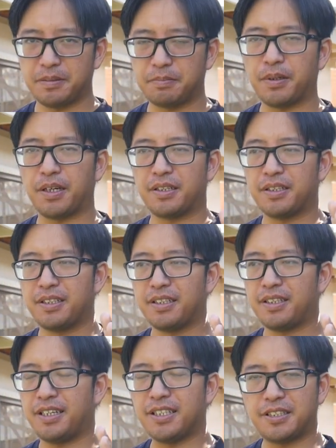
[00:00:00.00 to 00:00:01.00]
but
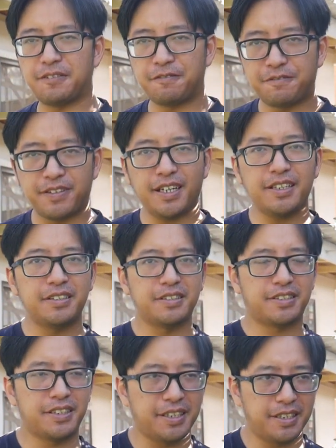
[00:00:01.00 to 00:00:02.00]
is it fair to
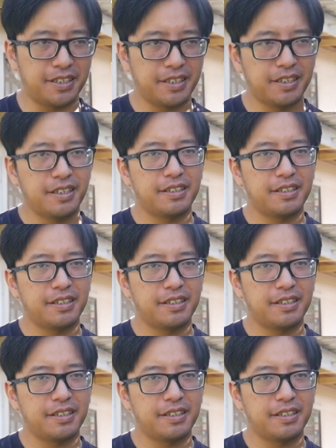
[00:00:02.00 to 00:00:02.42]
say